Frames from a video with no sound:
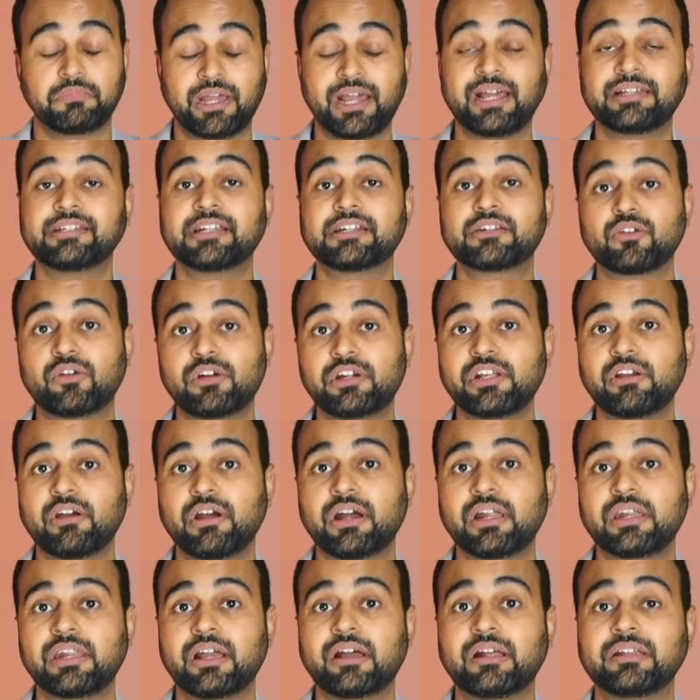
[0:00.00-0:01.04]
As I told you
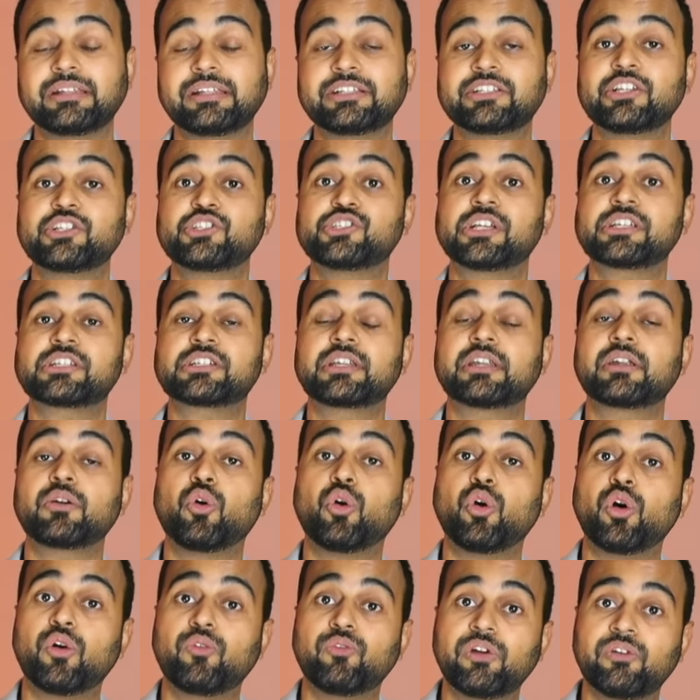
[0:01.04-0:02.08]
earlier, this is just an
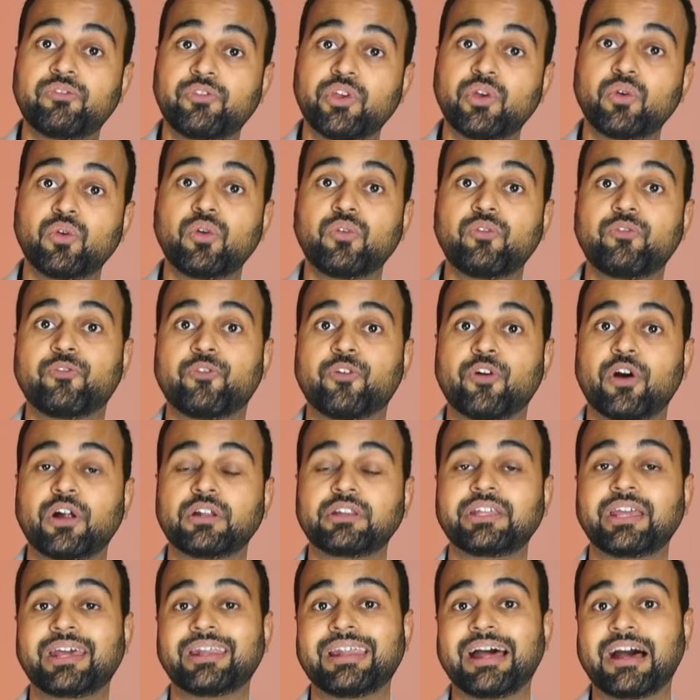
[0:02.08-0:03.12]
overview for
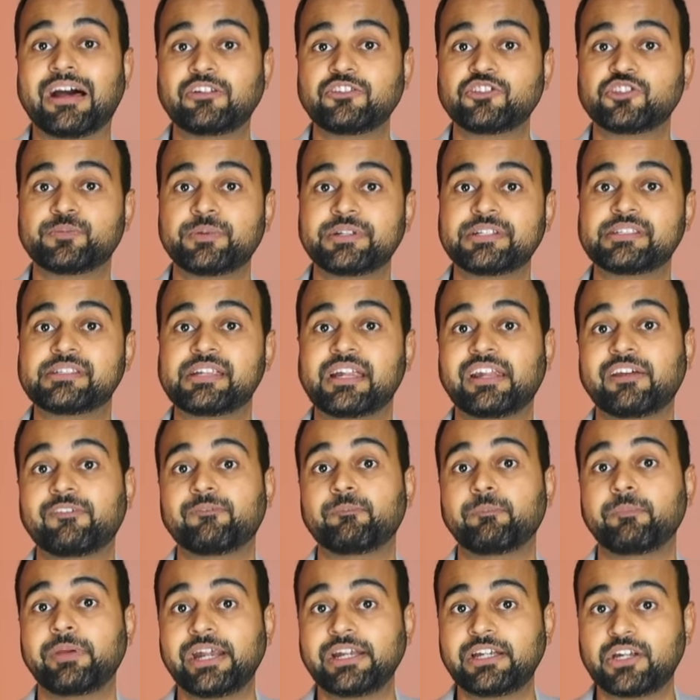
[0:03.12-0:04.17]
the announcements that they've
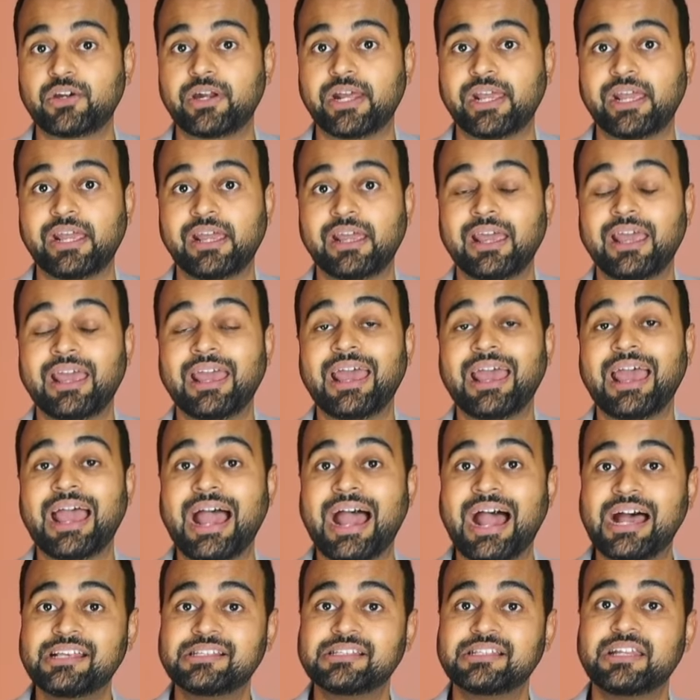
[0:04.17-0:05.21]
made today.
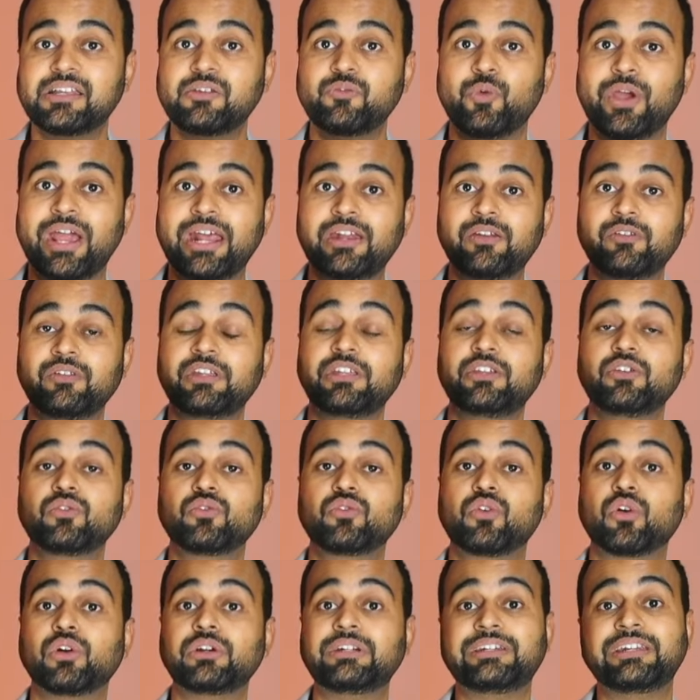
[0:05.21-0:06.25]
As and when you
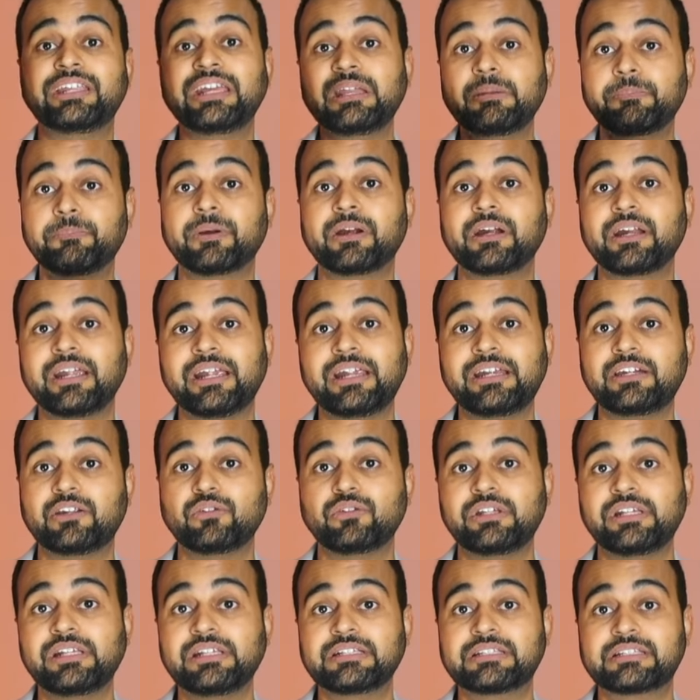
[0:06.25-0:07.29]
go deeper into
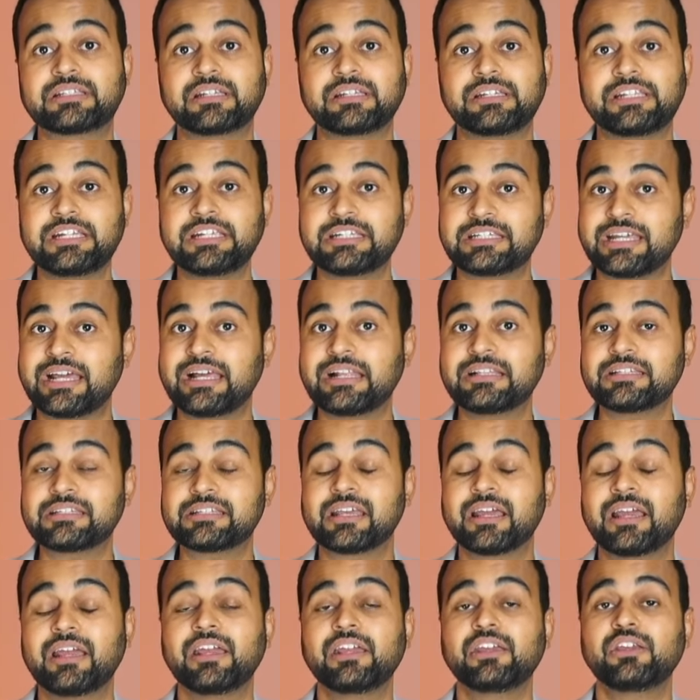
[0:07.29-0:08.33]
these details,
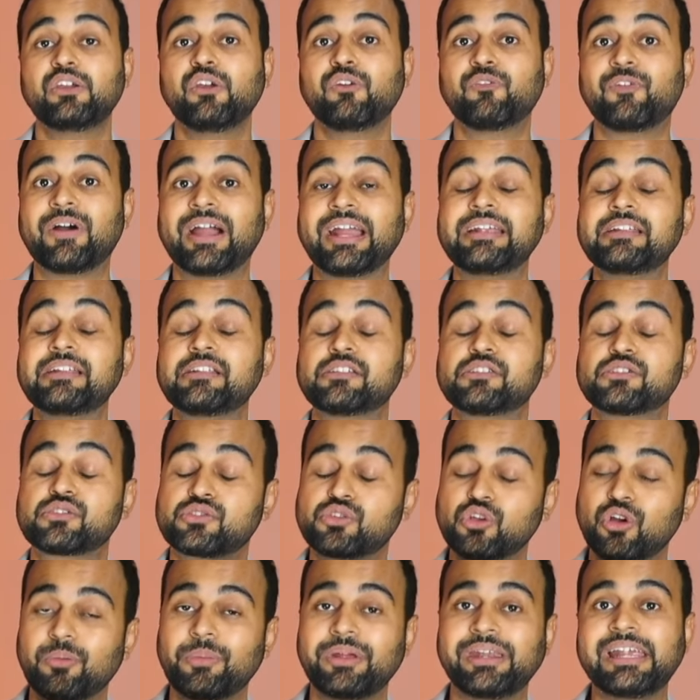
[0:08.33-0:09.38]
you find
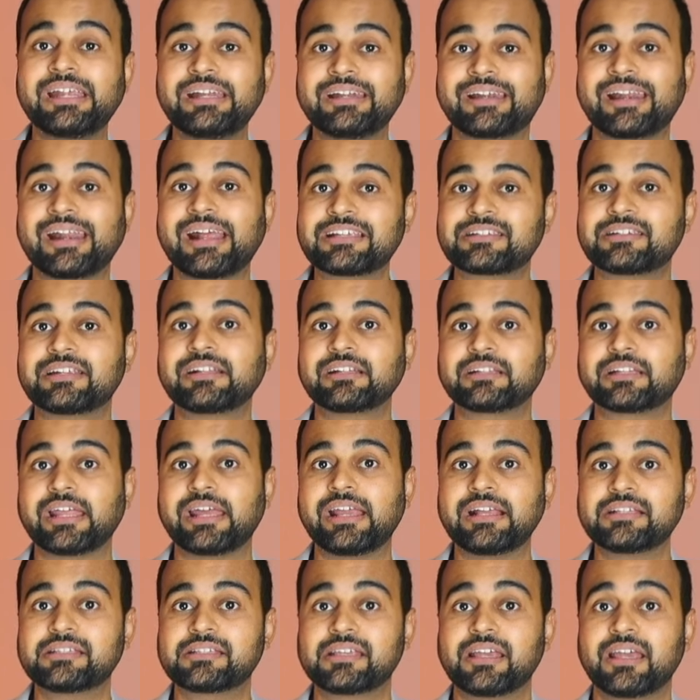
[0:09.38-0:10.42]
so many interesting
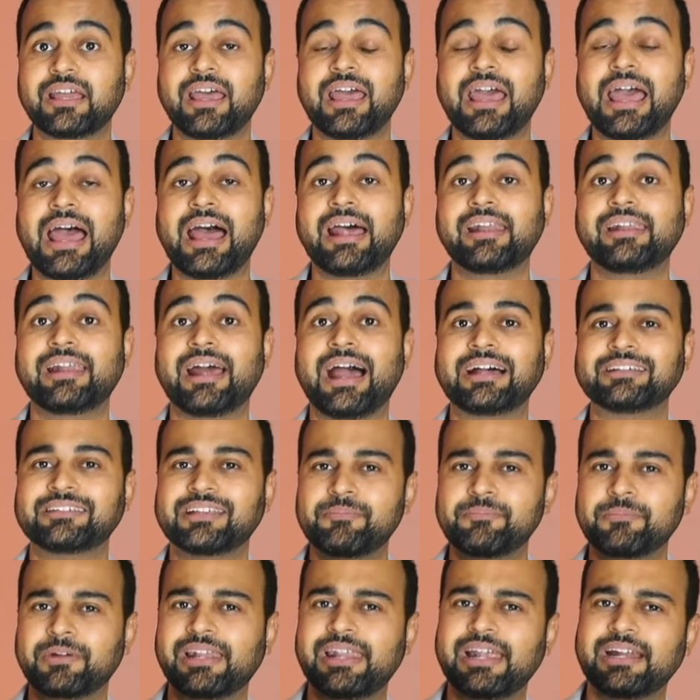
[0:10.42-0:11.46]
things. And as
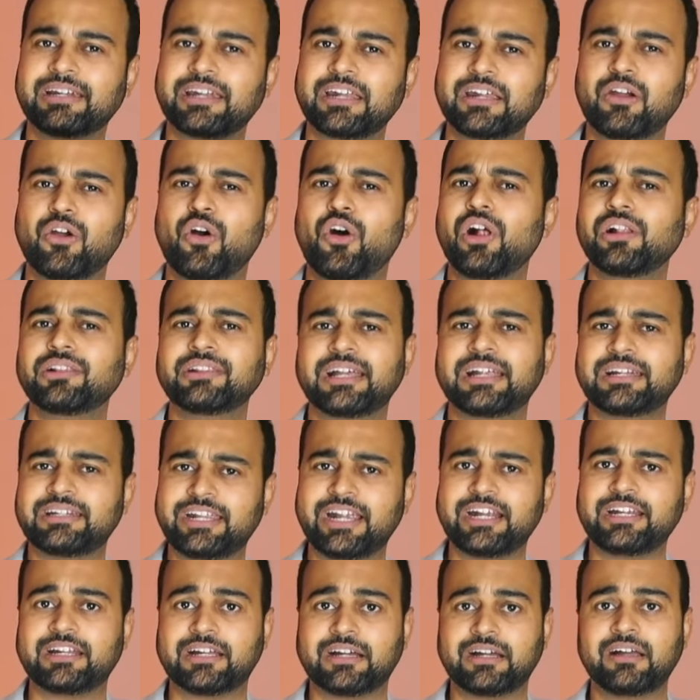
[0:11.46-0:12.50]
I'm collecting all that
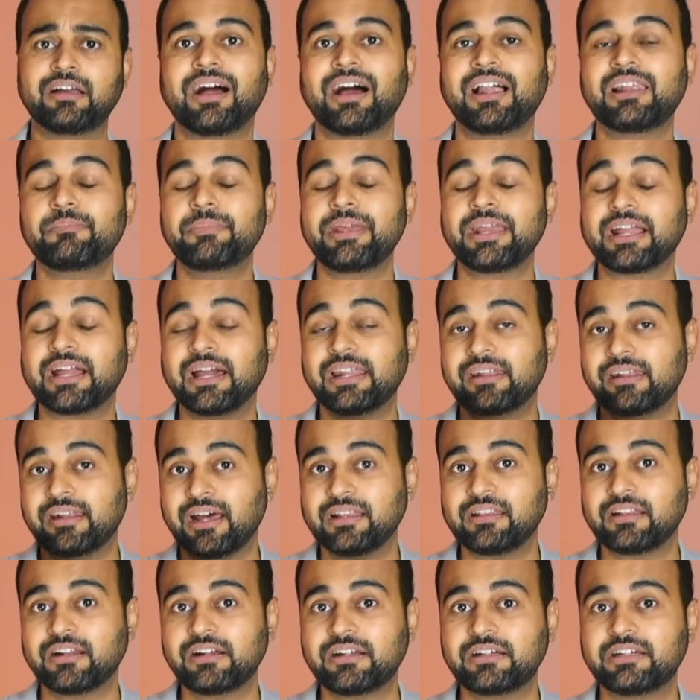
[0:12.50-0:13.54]
data, I'll make
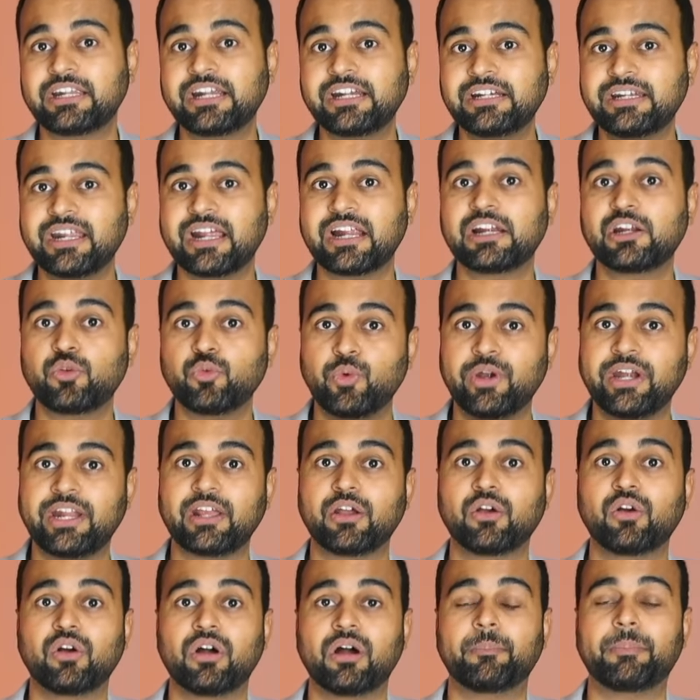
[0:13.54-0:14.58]
another detailed
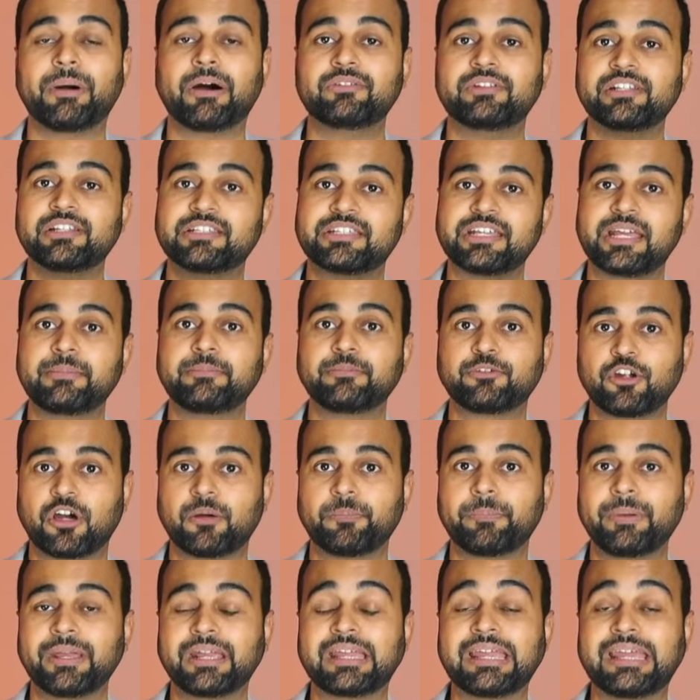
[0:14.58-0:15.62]
video about the same
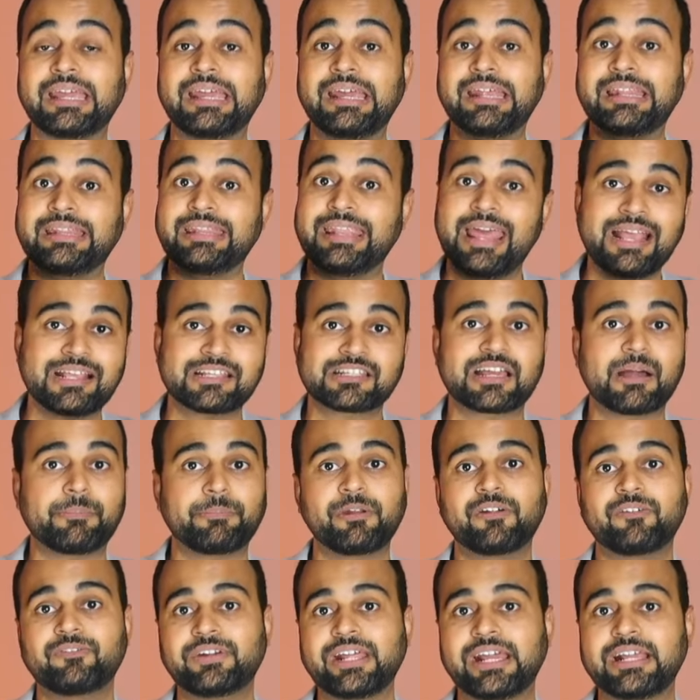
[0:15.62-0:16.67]
topic in the next
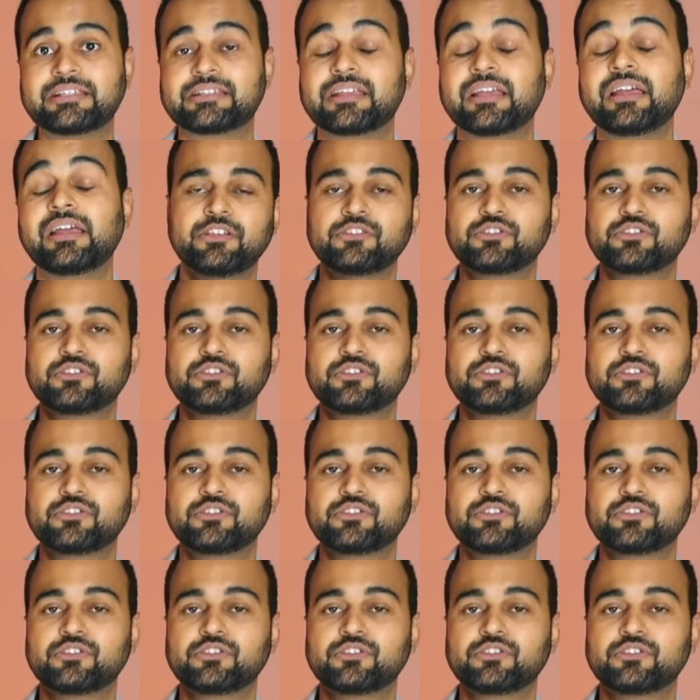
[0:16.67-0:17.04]
couple of days.